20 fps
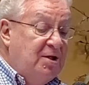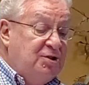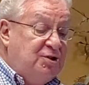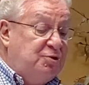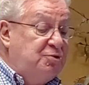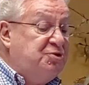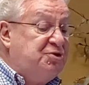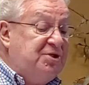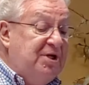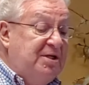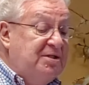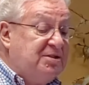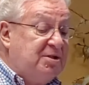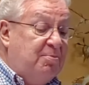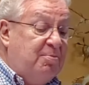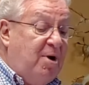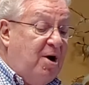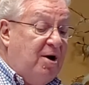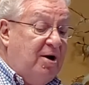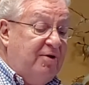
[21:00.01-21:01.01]
2 seahs
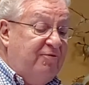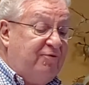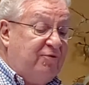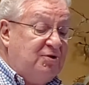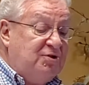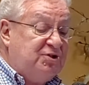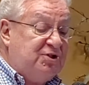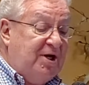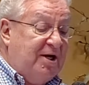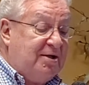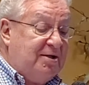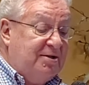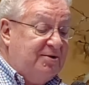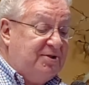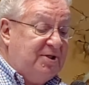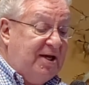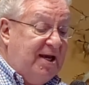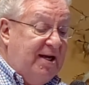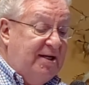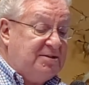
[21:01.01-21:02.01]
of barley for a shekel
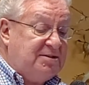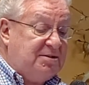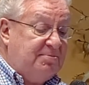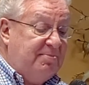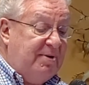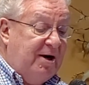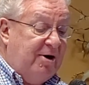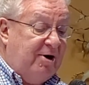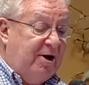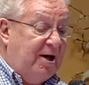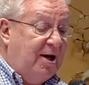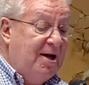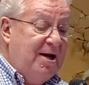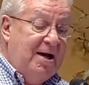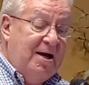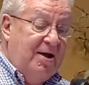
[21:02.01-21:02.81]
at the gate of Samaria.